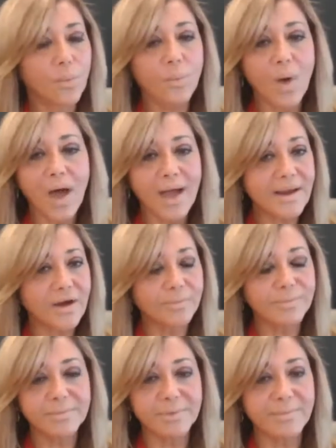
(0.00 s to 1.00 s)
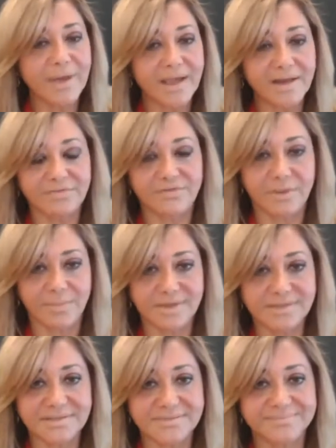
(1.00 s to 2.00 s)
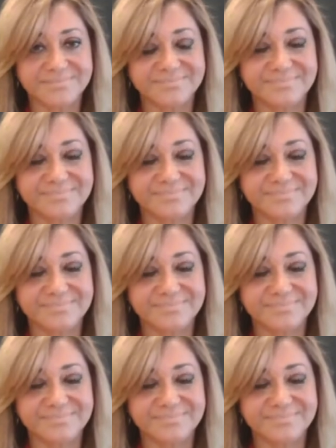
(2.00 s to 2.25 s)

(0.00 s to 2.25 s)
why are people buying from us?